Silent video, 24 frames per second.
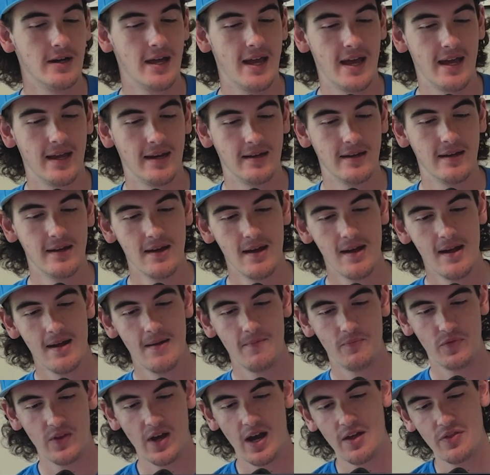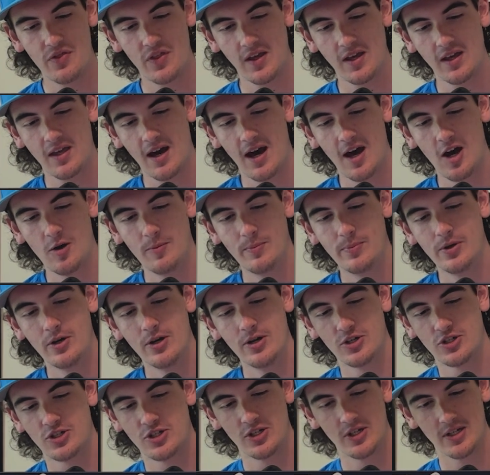and I think Kyle
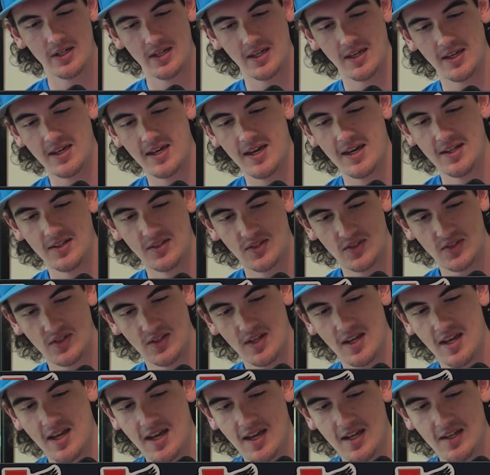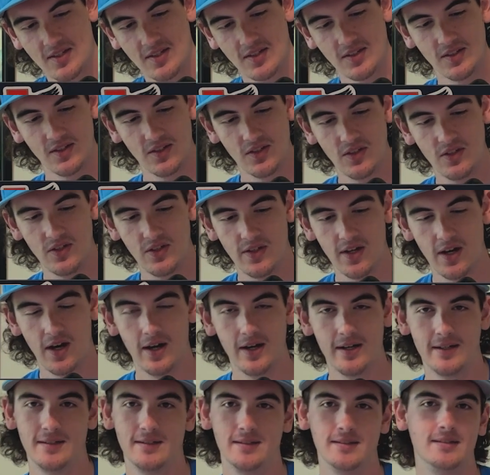Busch gets it
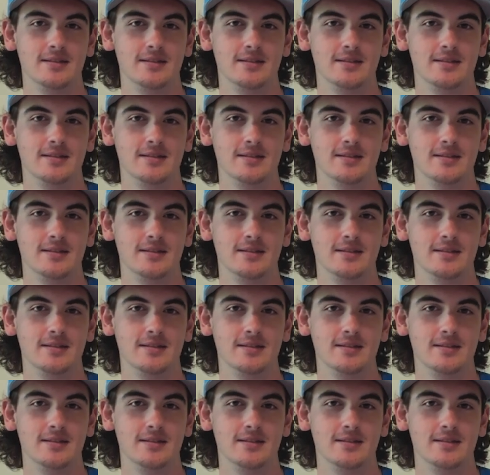done.